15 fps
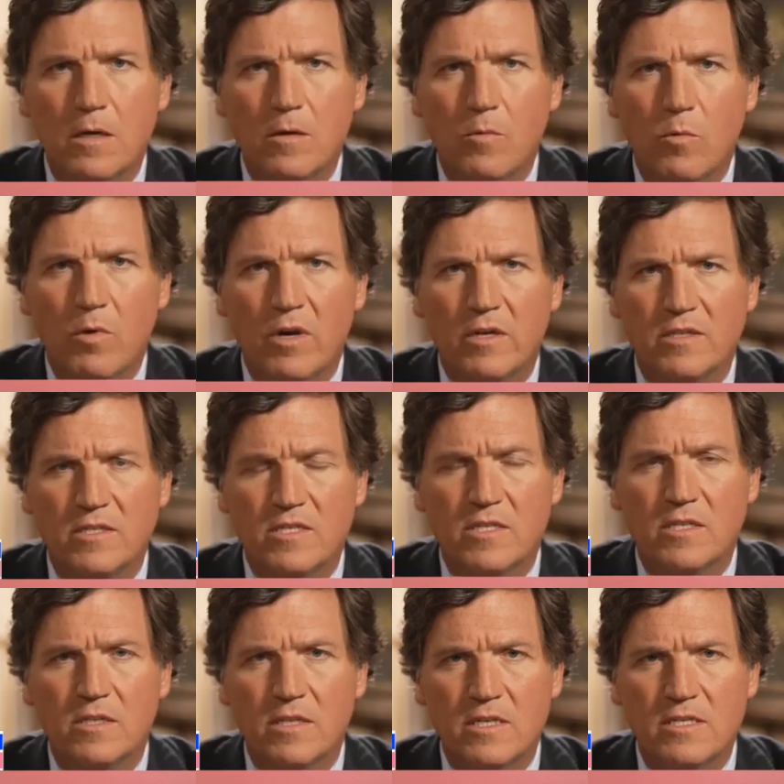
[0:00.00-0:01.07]
What a
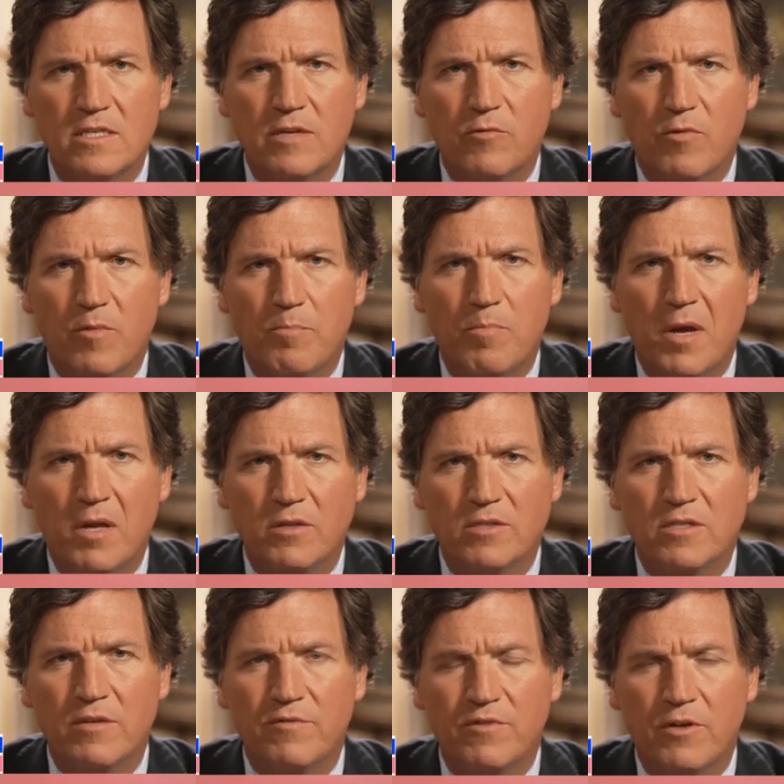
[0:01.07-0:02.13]
sleazy,
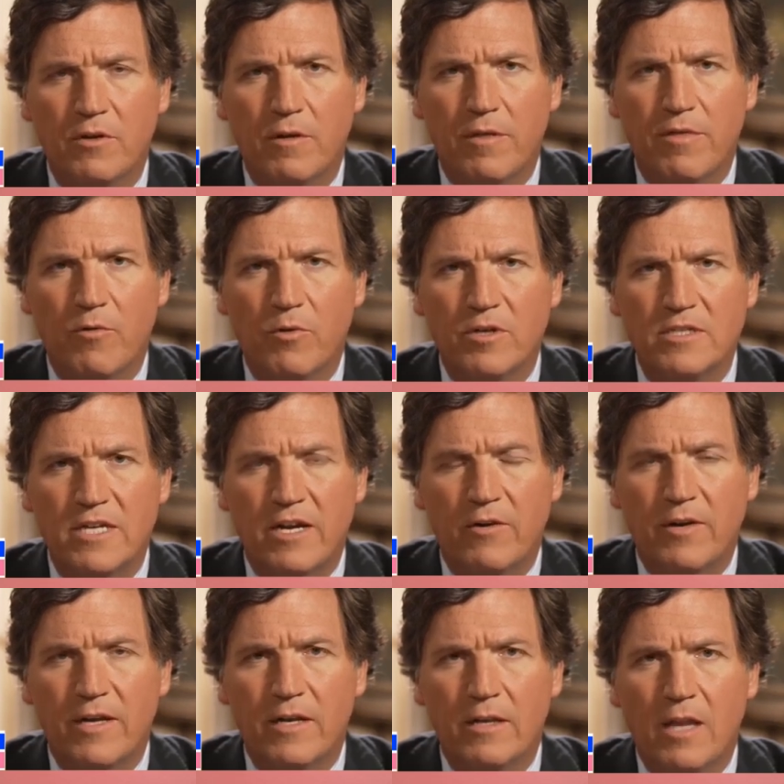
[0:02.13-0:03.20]
repulsive little
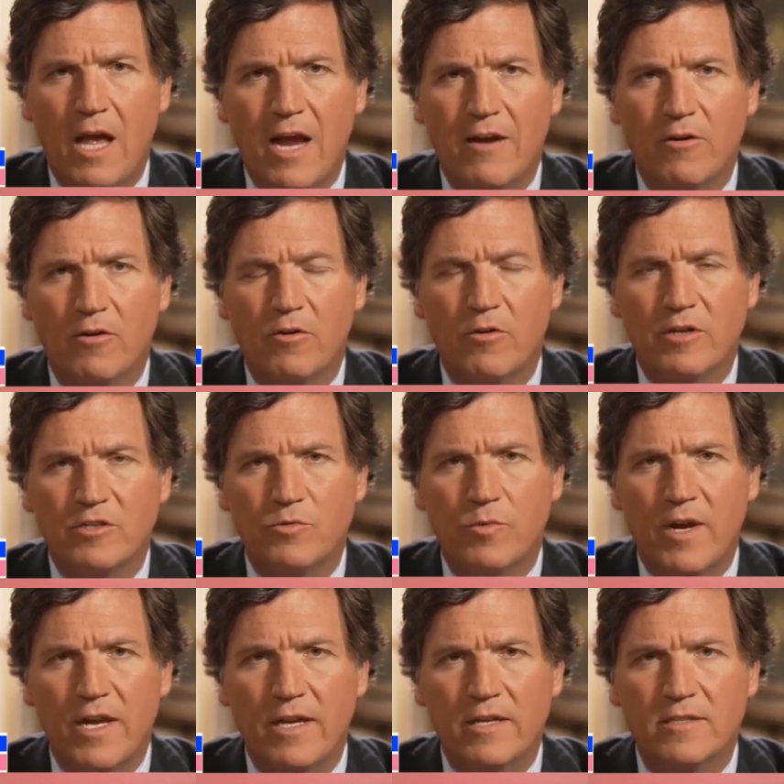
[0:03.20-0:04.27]
authoritarian liar Chris
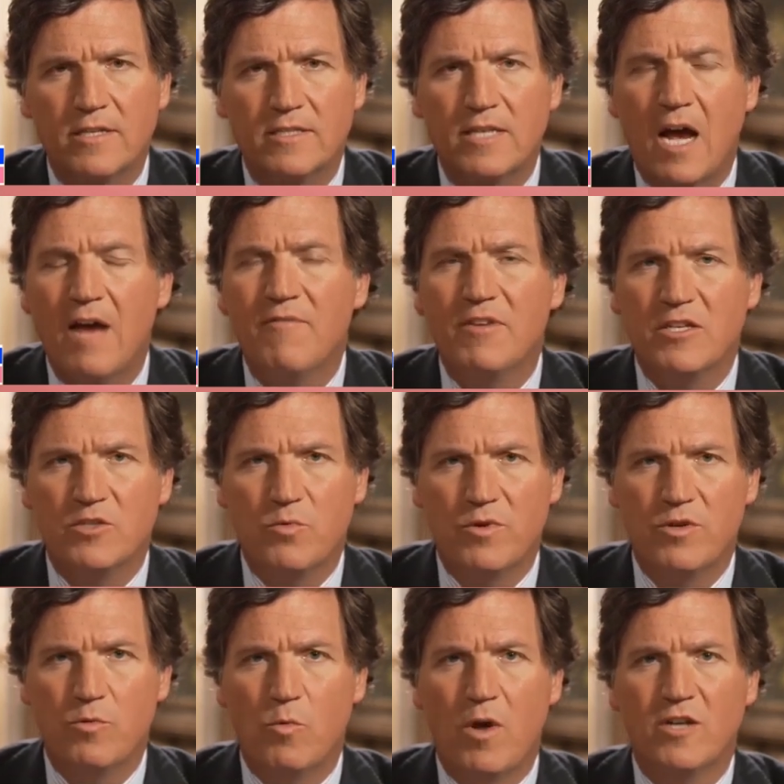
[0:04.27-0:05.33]
Ray is. That's obvious when
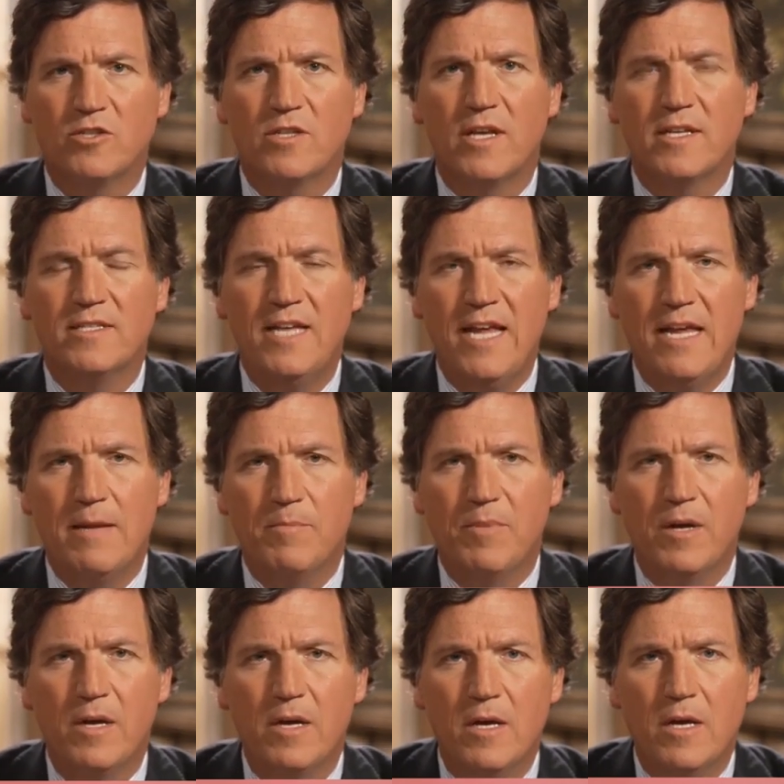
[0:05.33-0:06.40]
you watch that tape.
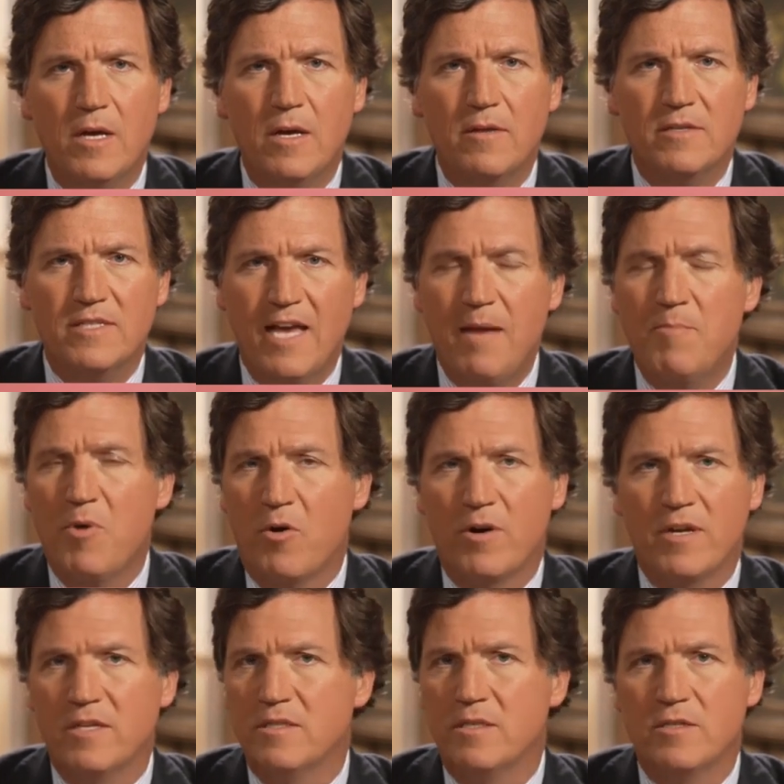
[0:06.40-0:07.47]
The sad part
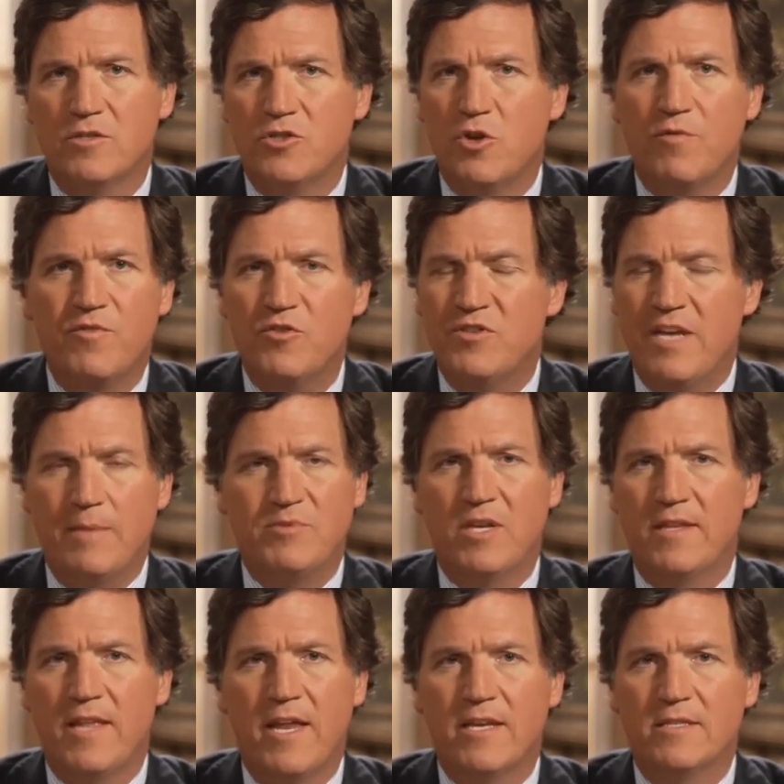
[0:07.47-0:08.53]
is so few tapes
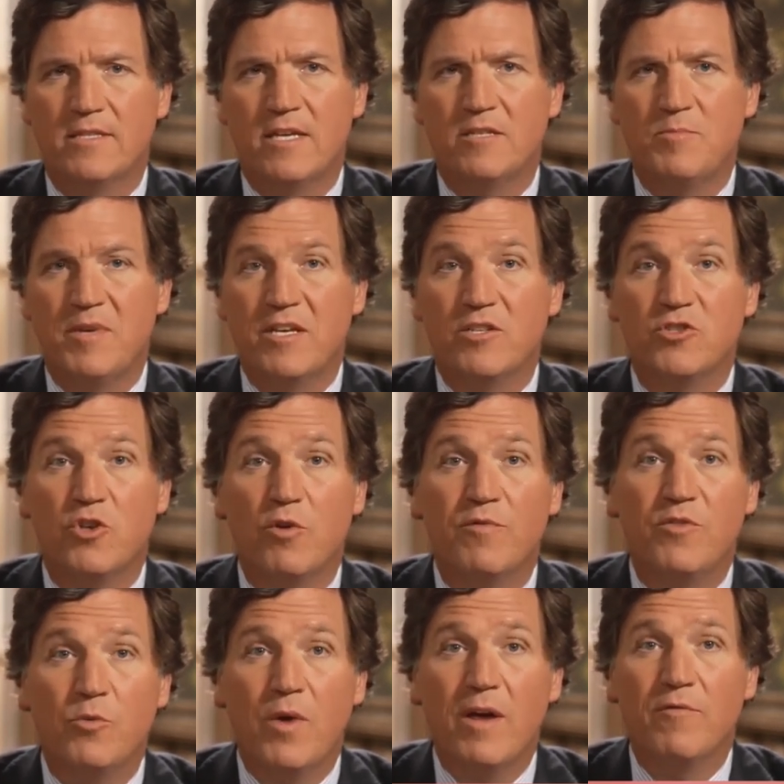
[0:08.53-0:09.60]
like that exist because so
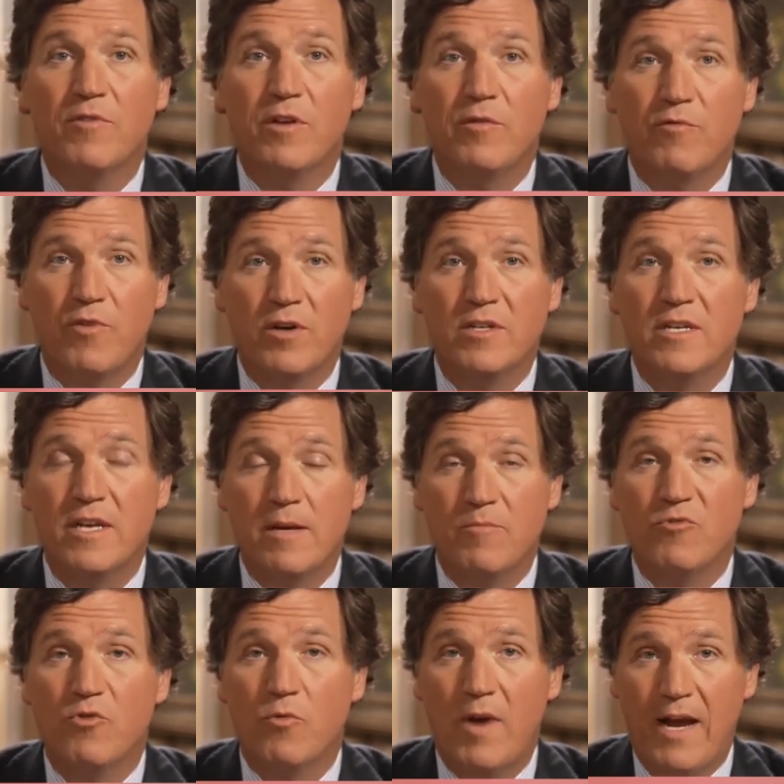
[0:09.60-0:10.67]
few have confronted
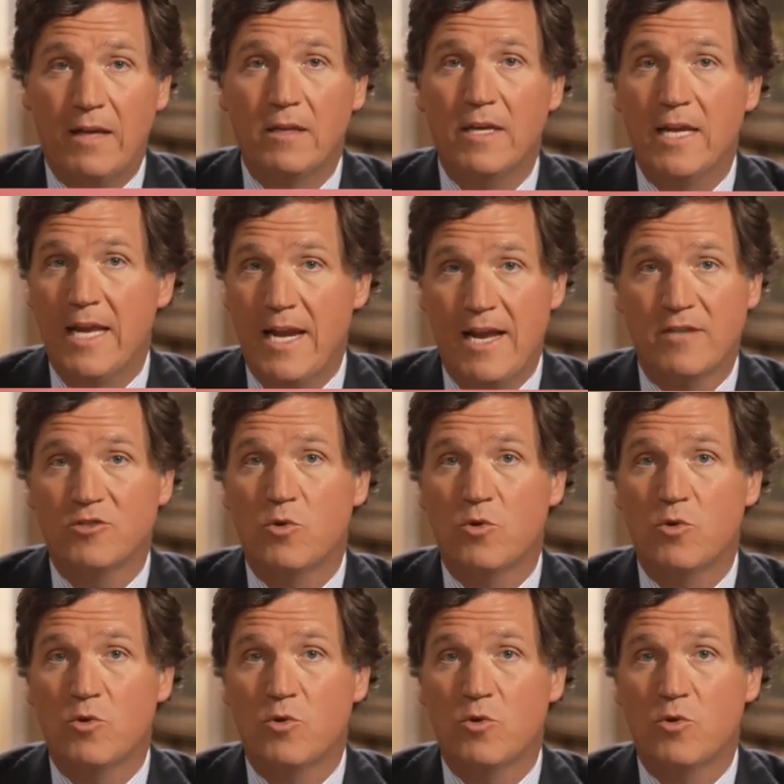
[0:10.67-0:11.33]
him directly and asked